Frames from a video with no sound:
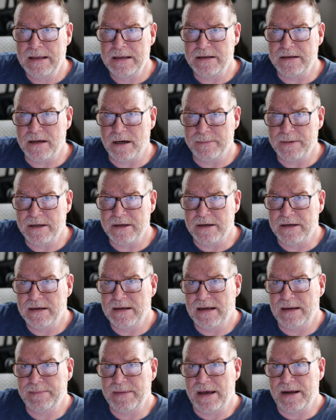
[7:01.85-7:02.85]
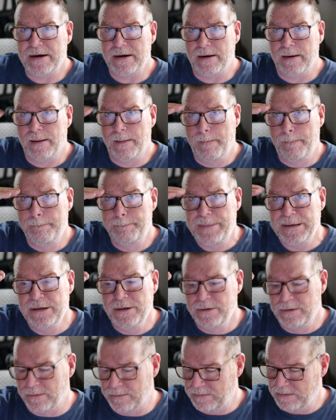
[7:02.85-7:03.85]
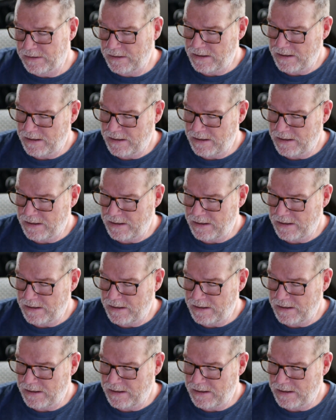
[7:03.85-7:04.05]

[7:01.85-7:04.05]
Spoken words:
Y'all be good. I'm out of here. Boom.